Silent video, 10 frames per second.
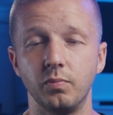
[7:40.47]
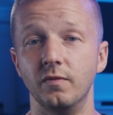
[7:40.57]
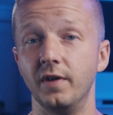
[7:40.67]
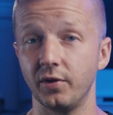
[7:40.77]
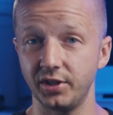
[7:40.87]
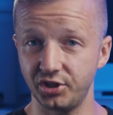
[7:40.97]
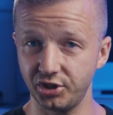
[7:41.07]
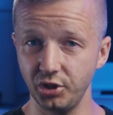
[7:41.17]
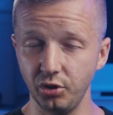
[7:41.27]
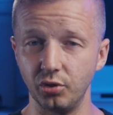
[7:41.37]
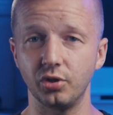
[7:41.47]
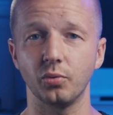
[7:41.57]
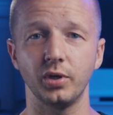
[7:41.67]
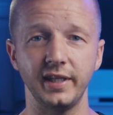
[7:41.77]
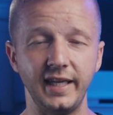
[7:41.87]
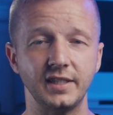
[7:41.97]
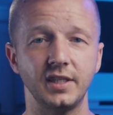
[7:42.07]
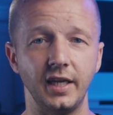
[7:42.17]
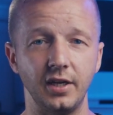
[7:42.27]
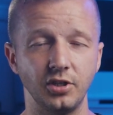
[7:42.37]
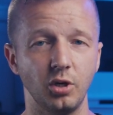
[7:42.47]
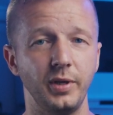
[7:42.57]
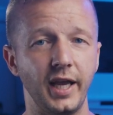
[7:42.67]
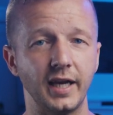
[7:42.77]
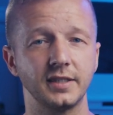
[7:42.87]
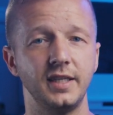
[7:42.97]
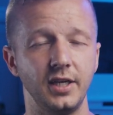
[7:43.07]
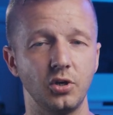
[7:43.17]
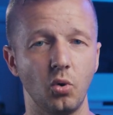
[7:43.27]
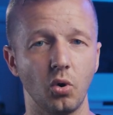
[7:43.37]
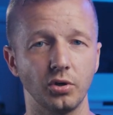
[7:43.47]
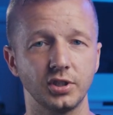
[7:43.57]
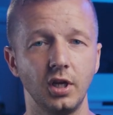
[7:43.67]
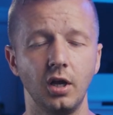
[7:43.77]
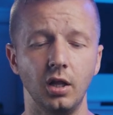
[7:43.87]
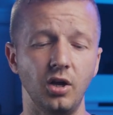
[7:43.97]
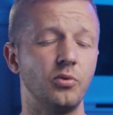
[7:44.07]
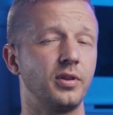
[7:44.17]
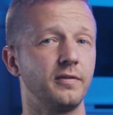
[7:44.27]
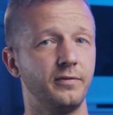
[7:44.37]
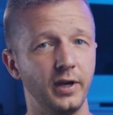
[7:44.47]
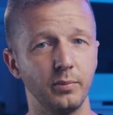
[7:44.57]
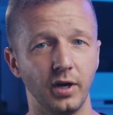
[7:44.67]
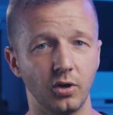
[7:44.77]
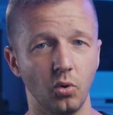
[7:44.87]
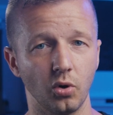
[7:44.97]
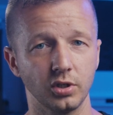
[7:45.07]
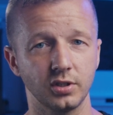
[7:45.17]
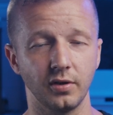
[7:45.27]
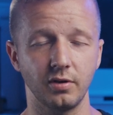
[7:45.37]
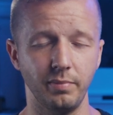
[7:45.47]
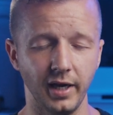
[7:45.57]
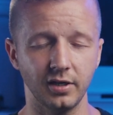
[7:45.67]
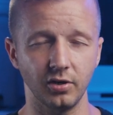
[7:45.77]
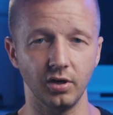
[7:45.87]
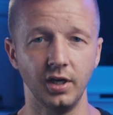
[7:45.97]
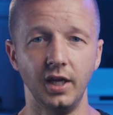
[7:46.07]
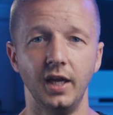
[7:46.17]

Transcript: very soon release an Adobe XD course along with a Figma course, their competitor.